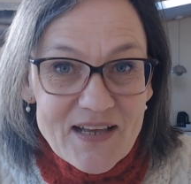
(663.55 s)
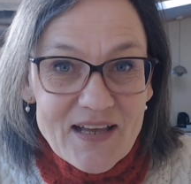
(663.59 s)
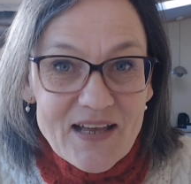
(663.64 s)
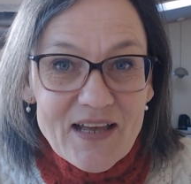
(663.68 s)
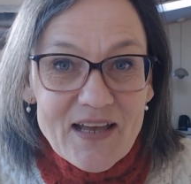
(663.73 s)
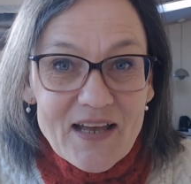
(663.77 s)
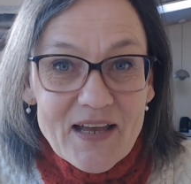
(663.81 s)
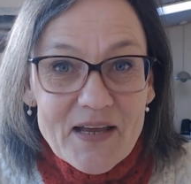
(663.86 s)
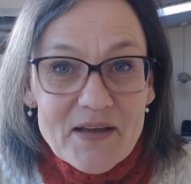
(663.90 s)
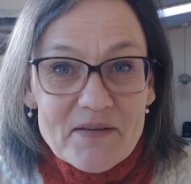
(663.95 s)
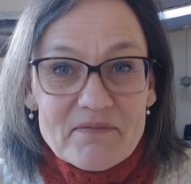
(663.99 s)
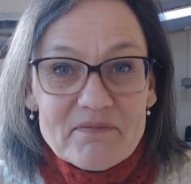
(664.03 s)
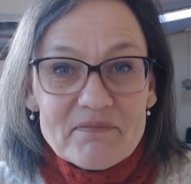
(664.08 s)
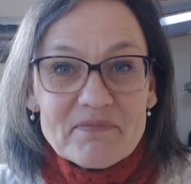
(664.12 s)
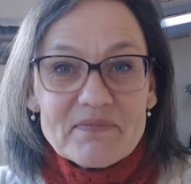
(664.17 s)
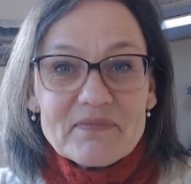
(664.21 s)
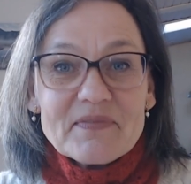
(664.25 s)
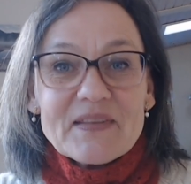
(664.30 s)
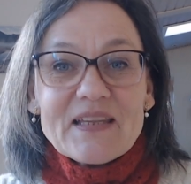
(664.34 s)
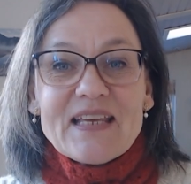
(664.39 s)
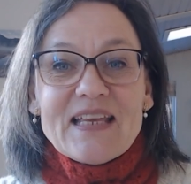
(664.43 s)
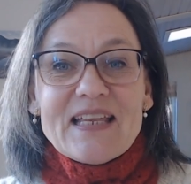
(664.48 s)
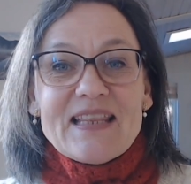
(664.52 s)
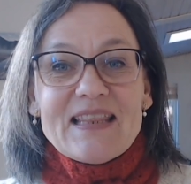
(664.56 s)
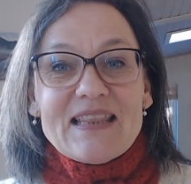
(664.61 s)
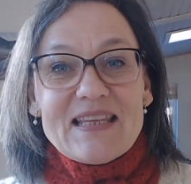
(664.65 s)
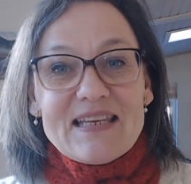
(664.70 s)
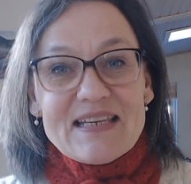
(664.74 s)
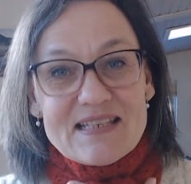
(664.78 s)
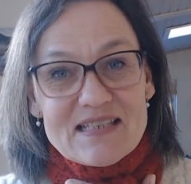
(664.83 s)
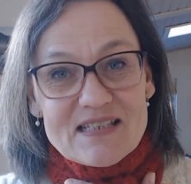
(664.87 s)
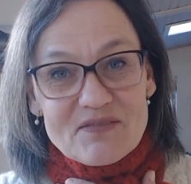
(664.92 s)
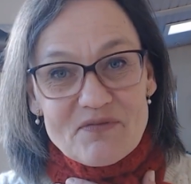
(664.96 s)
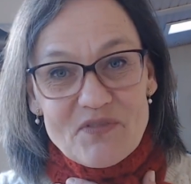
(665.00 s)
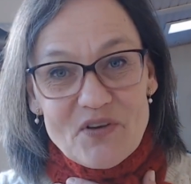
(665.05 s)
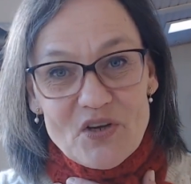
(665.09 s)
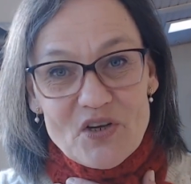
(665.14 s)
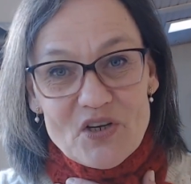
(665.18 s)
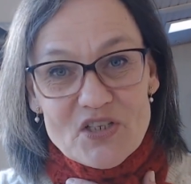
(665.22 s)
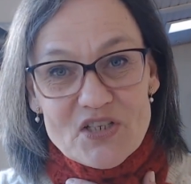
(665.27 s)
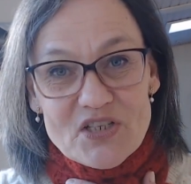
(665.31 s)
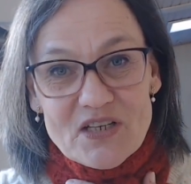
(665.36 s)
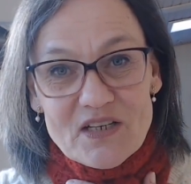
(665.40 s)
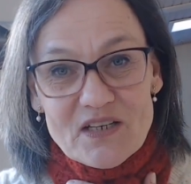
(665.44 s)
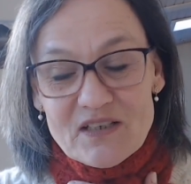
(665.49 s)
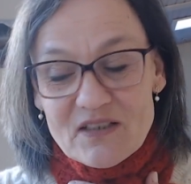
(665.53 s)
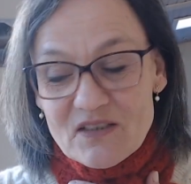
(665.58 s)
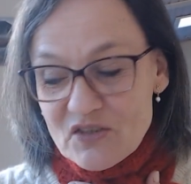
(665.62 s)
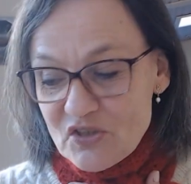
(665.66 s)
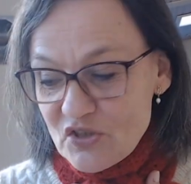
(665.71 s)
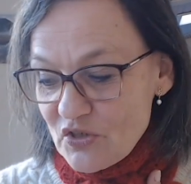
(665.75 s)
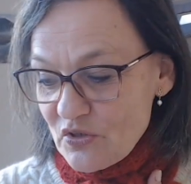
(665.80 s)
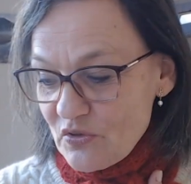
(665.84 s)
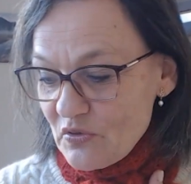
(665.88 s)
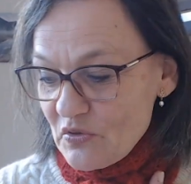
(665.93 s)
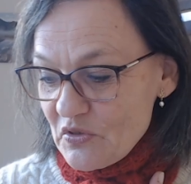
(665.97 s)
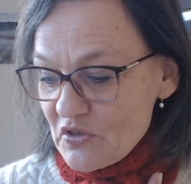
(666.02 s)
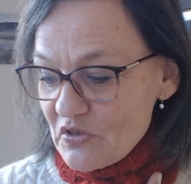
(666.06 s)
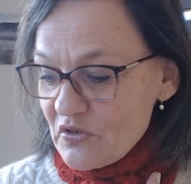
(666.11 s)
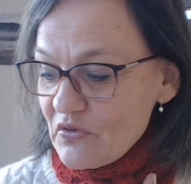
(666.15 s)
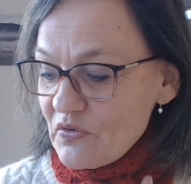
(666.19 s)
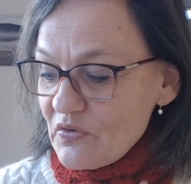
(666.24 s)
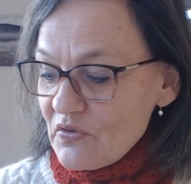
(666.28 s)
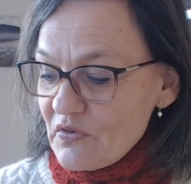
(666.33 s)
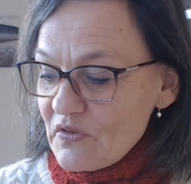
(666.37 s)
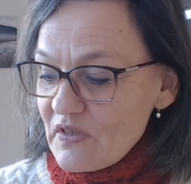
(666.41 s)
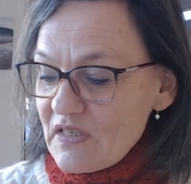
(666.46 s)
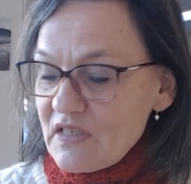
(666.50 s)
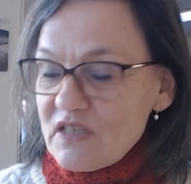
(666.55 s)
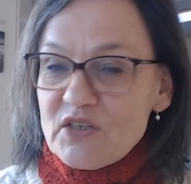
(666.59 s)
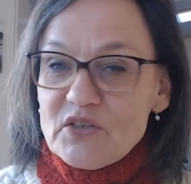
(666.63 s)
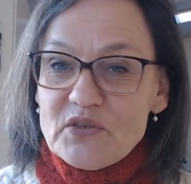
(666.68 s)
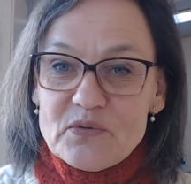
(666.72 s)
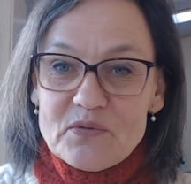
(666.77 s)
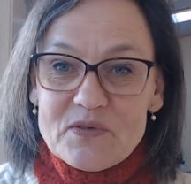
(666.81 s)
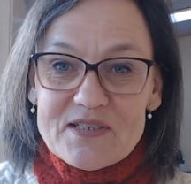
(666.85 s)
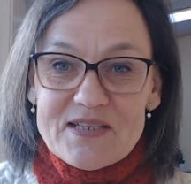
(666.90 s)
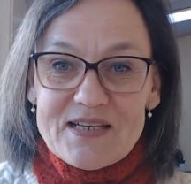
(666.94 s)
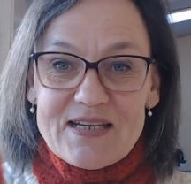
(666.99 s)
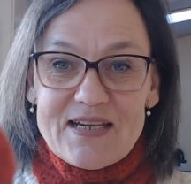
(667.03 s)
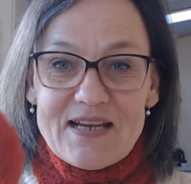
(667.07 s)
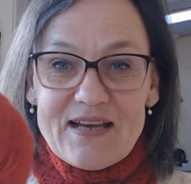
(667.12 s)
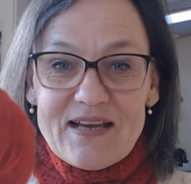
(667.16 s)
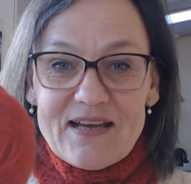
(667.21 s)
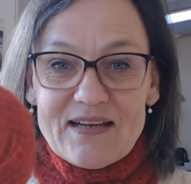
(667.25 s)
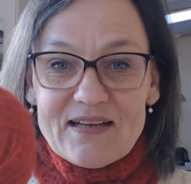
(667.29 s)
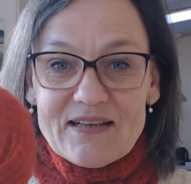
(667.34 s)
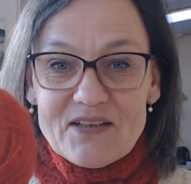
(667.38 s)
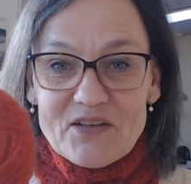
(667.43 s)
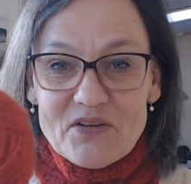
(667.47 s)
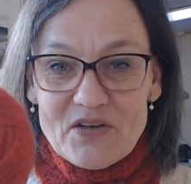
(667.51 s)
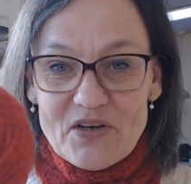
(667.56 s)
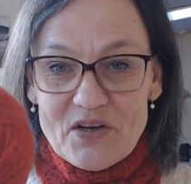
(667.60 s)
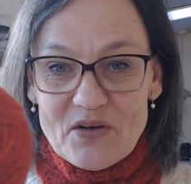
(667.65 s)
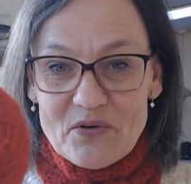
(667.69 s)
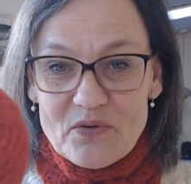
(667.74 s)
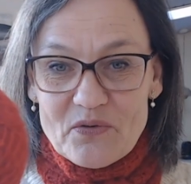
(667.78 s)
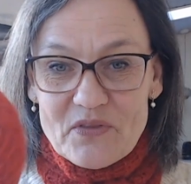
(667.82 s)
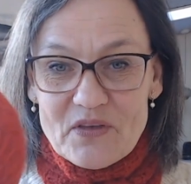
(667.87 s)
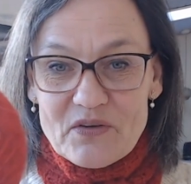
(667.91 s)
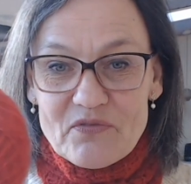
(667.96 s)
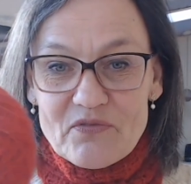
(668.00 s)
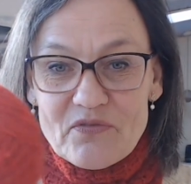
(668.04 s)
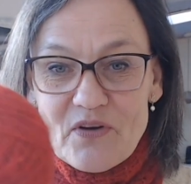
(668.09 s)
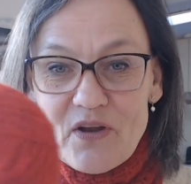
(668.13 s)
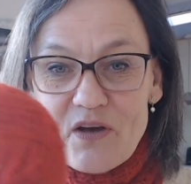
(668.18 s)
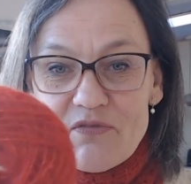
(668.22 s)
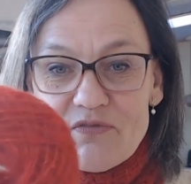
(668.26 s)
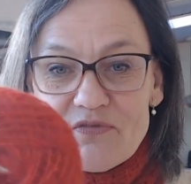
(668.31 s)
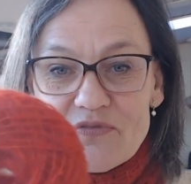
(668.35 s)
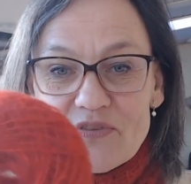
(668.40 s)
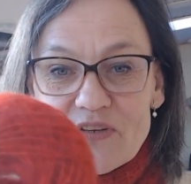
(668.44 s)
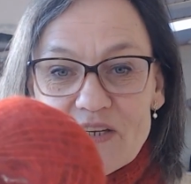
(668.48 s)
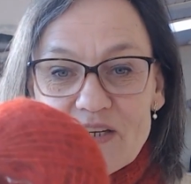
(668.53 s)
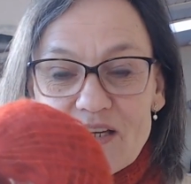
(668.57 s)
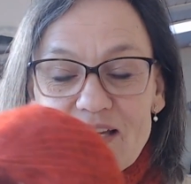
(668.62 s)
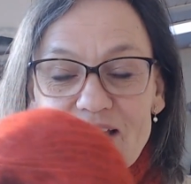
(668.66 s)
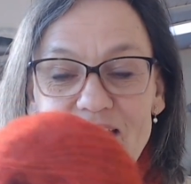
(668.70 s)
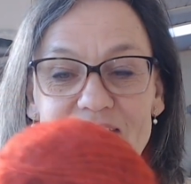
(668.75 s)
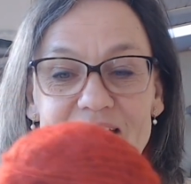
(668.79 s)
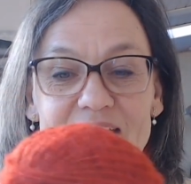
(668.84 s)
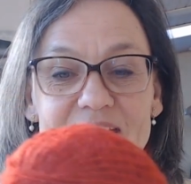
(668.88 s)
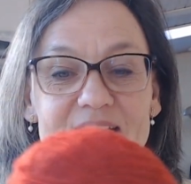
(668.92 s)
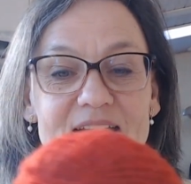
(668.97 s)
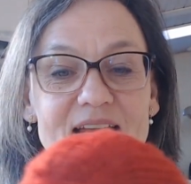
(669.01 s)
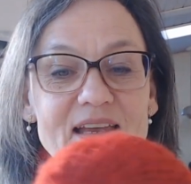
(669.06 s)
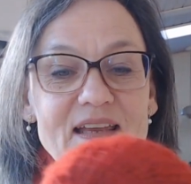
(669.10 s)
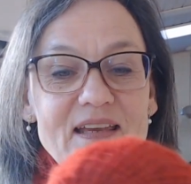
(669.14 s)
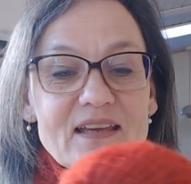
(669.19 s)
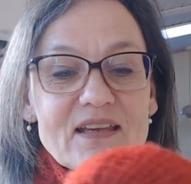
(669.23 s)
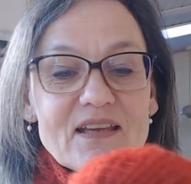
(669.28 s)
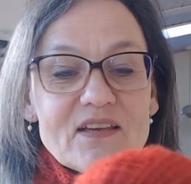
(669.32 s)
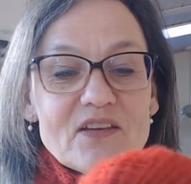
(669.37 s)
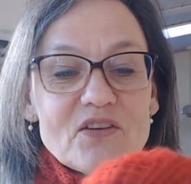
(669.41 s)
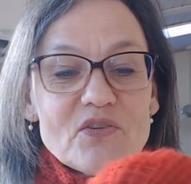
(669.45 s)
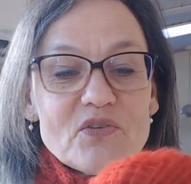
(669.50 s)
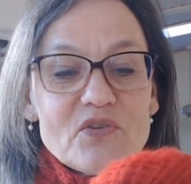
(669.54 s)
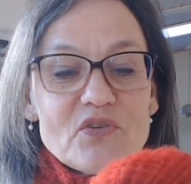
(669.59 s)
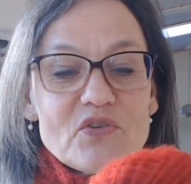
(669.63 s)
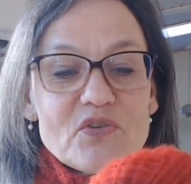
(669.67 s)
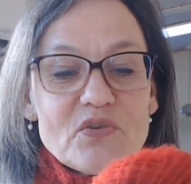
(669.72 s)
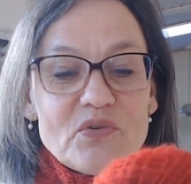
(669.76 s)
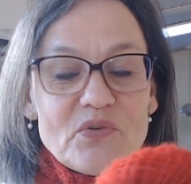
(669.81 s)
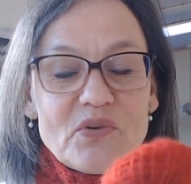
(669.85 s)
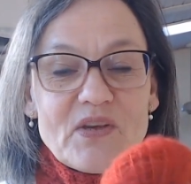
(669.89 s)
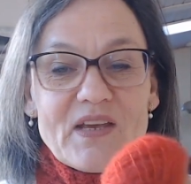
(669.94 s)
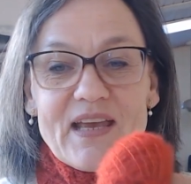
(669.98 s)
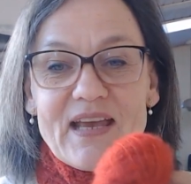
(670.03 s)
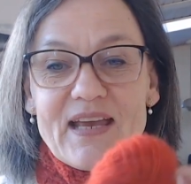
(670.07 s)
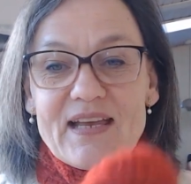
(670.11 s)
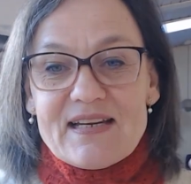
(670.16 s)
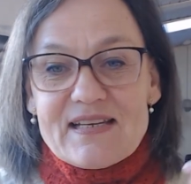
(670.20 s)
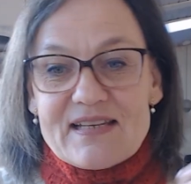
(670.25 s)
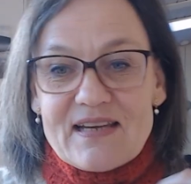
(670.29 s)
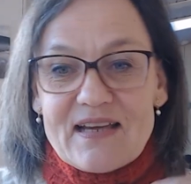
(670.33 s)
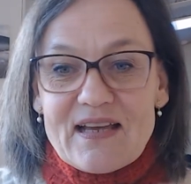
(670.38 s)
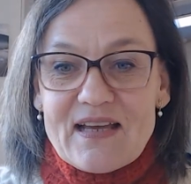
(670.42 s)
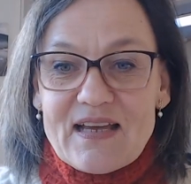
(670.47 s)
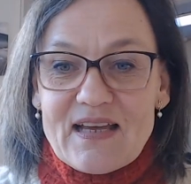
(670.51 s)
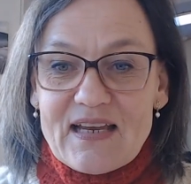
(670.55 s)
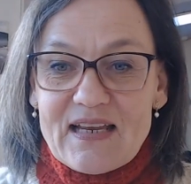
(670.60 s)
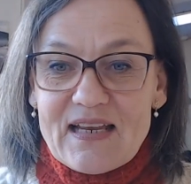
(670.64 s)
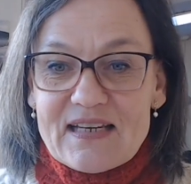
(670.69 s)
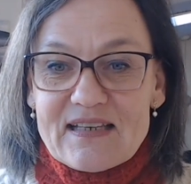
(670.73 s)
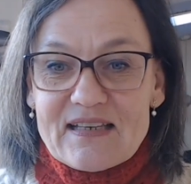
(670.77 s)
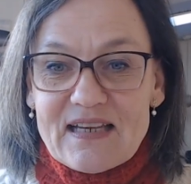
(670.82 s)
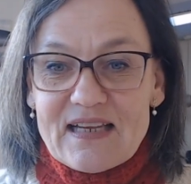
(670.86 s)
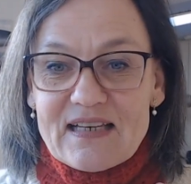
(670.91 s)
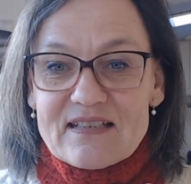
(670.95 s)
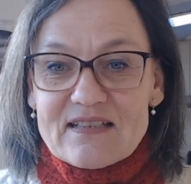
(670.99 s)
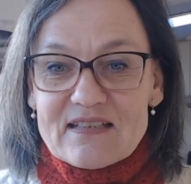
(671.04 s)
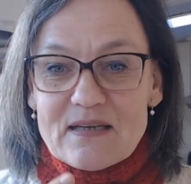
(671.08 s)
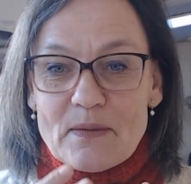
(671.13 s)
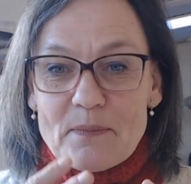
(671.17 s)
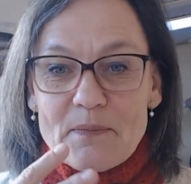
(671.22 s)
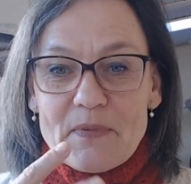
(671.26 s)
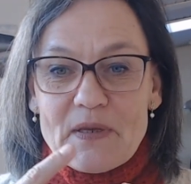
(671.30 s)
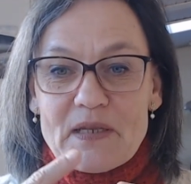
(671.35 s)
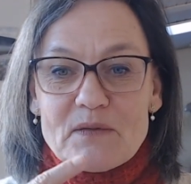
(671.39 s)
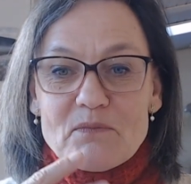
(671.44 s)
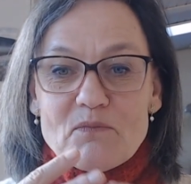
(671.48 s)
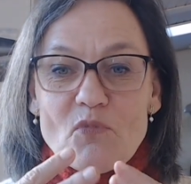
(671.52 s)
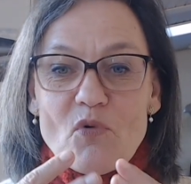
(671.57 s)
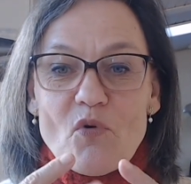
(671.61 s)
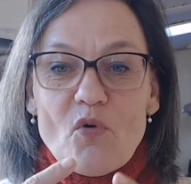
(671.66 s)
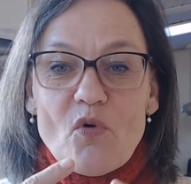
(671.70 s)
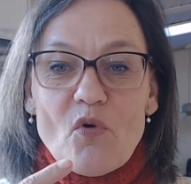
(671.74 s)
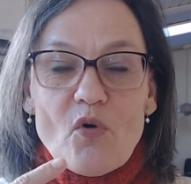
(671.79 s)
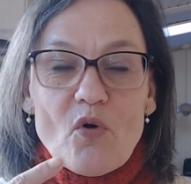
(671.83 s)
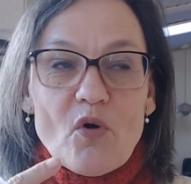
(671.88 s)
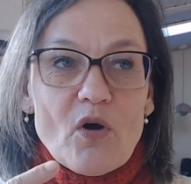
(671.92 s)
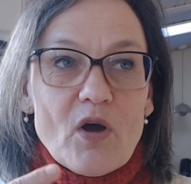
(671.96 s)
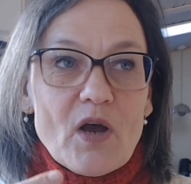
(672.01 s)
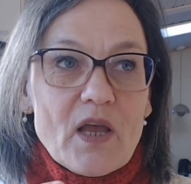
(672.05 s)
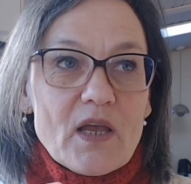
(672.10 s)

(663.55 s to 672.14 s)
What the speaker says: In this version, due to the looser, the fluff, you do get it's a bit more.